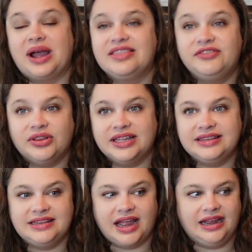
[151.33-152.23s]
I feel
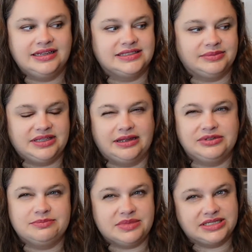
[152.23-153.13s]
like that is something that
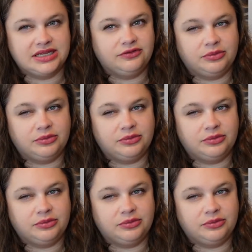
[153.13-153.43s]
was missing